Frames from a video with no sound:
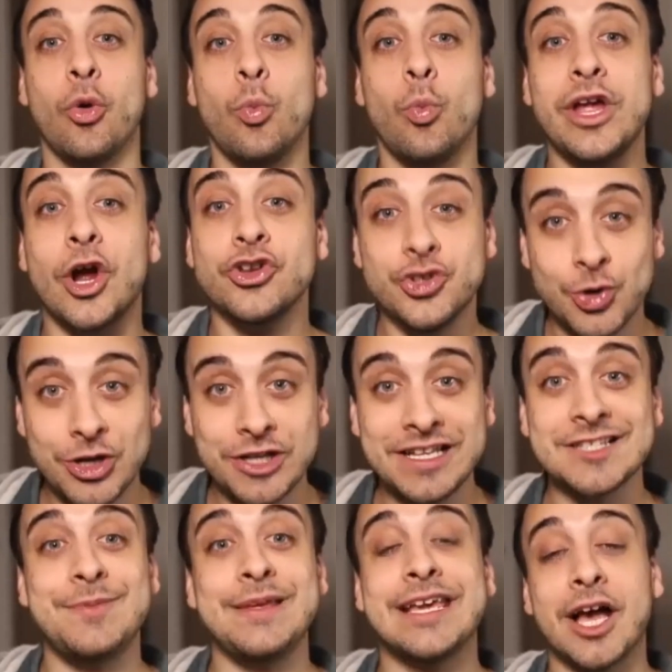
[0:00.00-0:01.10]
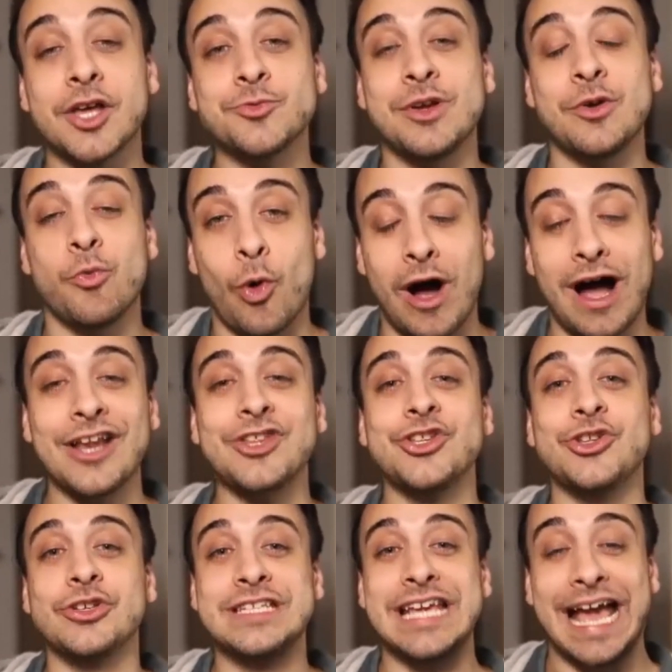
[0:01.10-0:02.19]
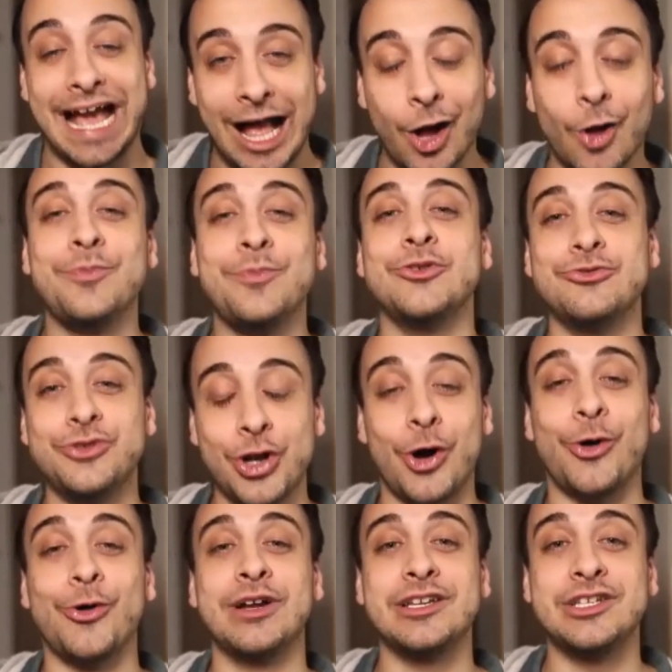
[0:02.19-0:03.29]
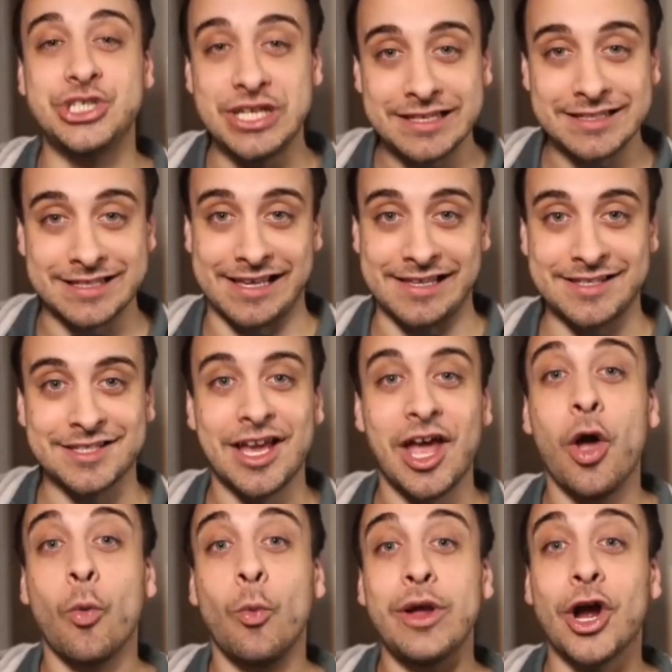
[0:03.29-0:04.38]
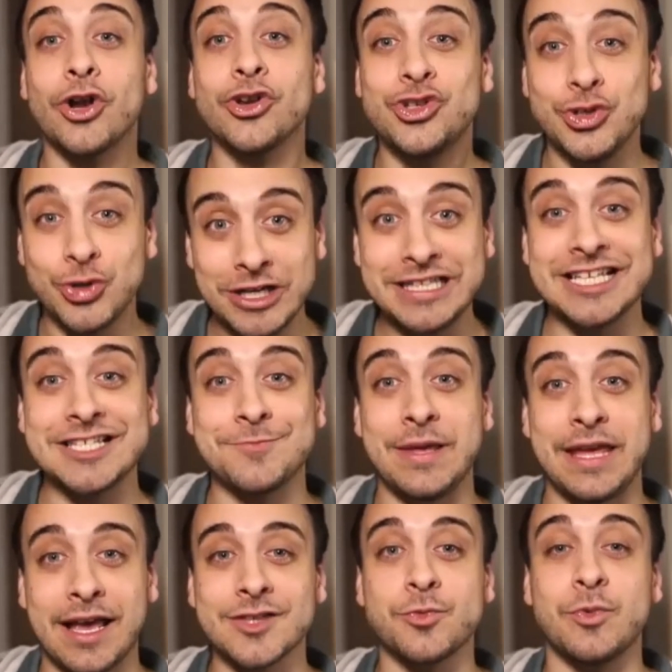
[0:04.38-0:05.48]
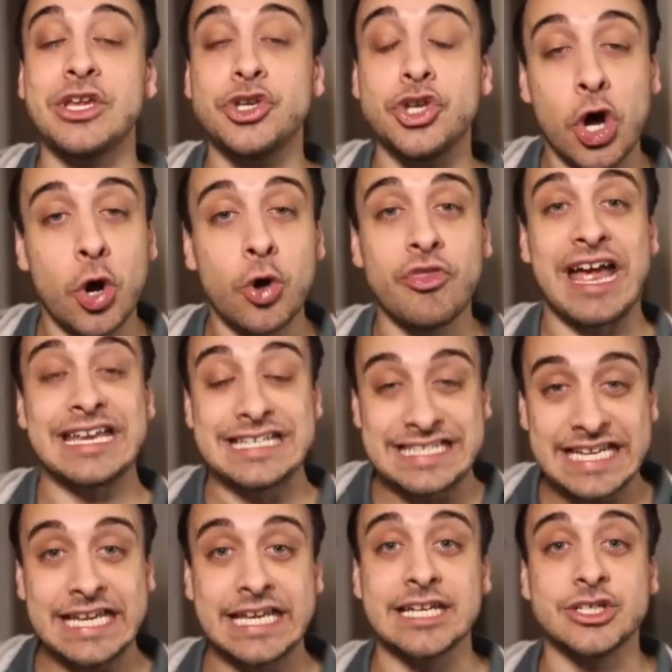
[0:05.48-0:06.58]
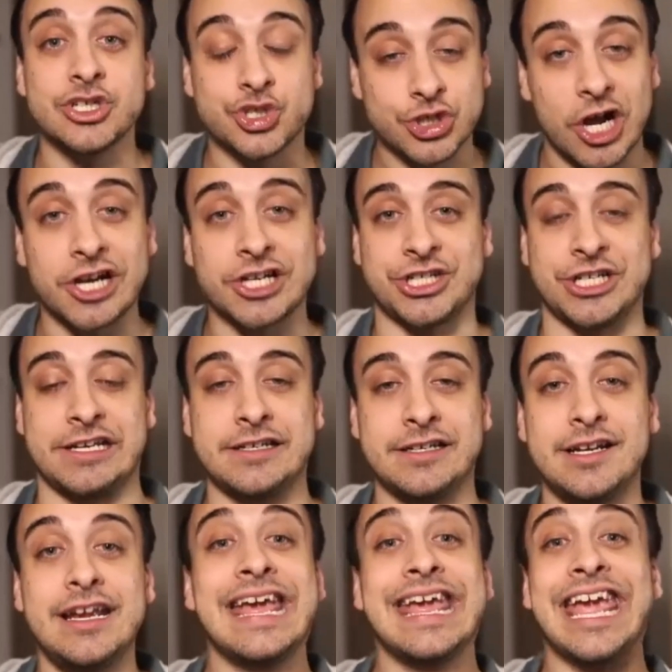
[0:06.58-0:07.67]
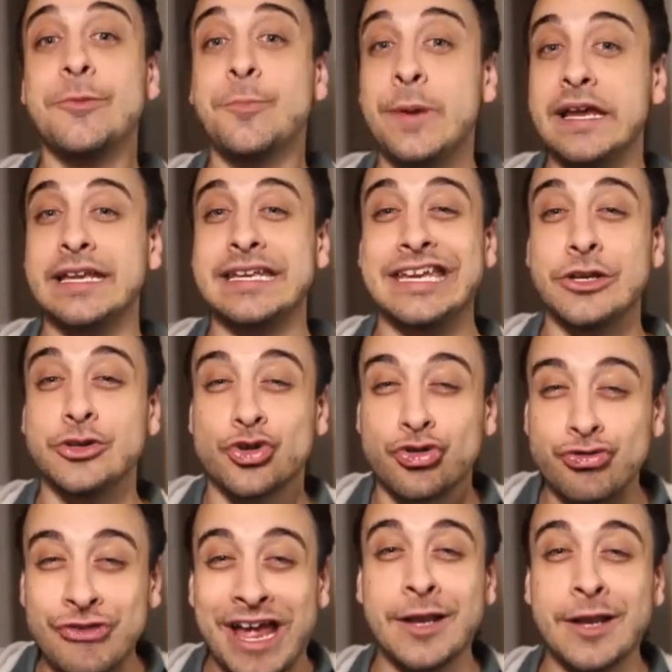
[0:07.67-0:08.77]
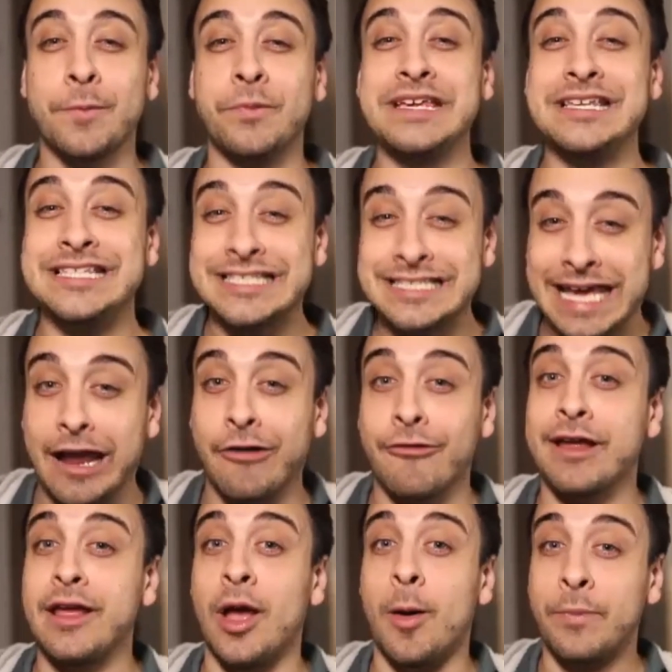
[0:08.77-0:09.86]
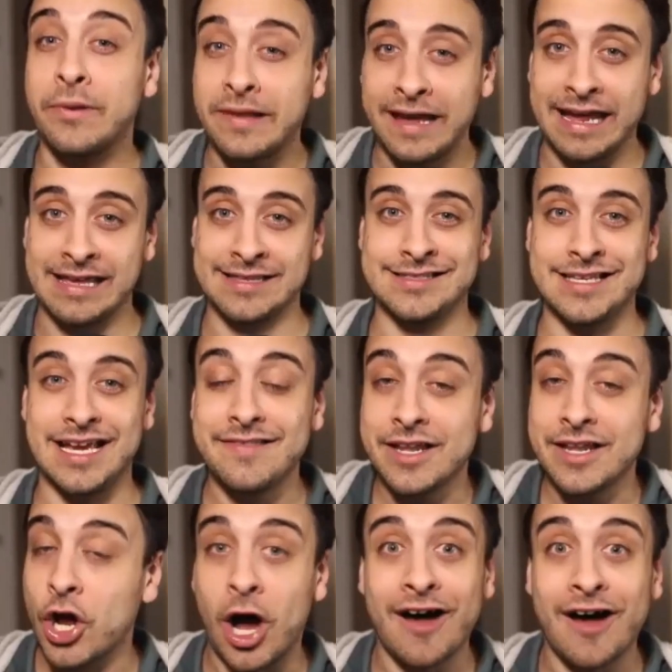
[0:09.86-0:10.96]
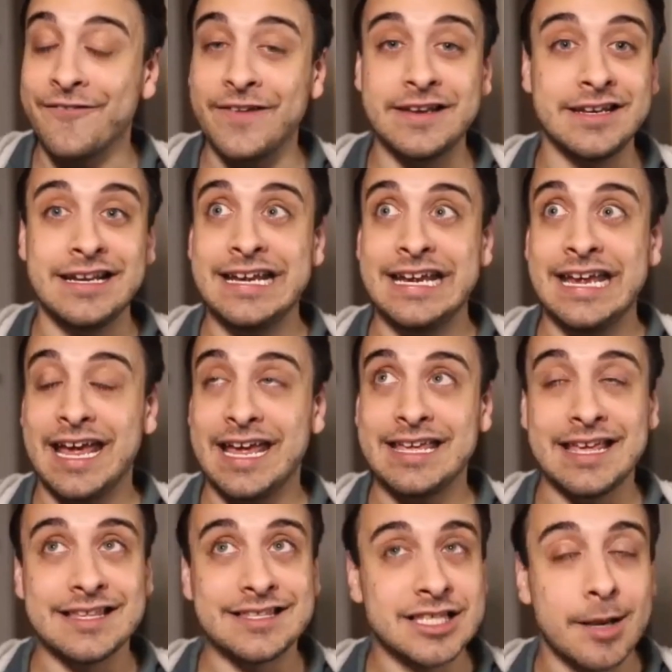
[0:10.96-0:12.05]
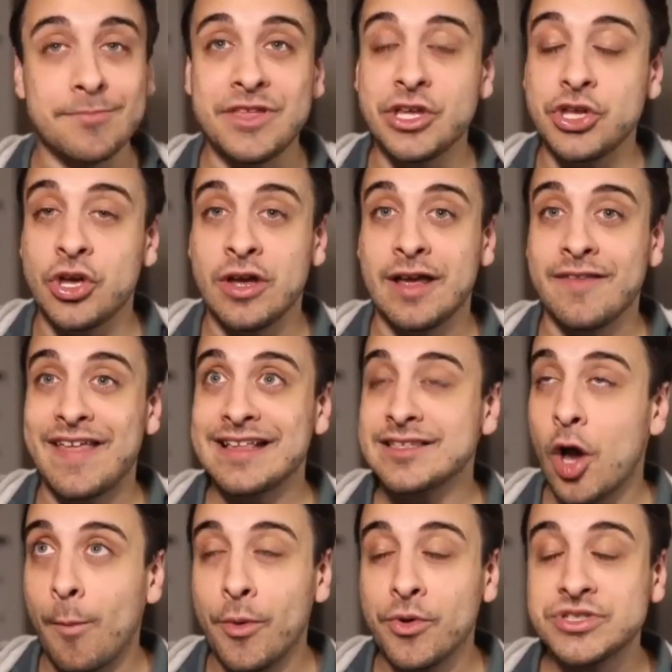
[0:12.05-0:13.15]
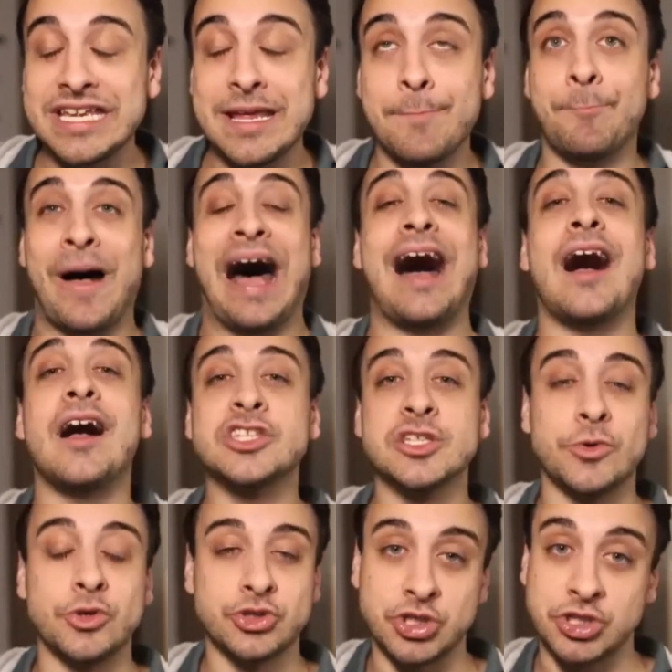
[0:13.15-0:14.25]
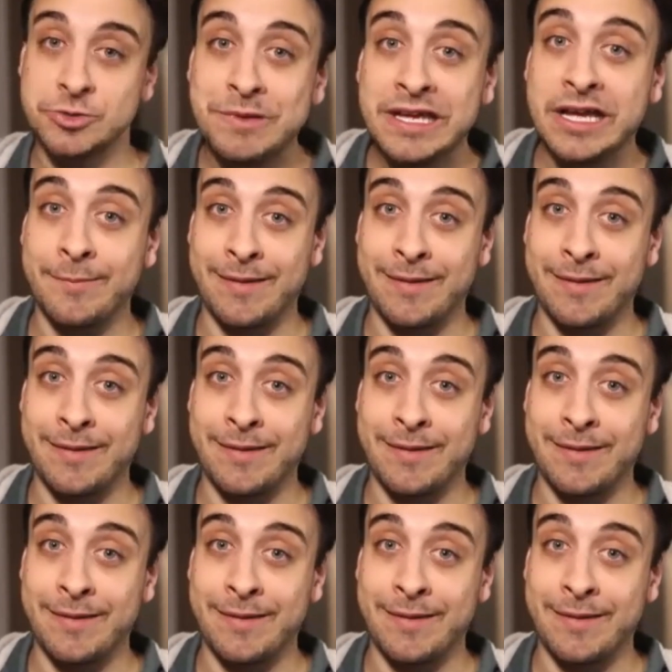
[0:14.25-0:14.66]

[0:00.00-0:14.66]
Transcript: We are doing this because we want to help you know Jesus. We are doing this because we know that deconstruction can be an incredibly scary place, and that it often is something that's almost impossible to speak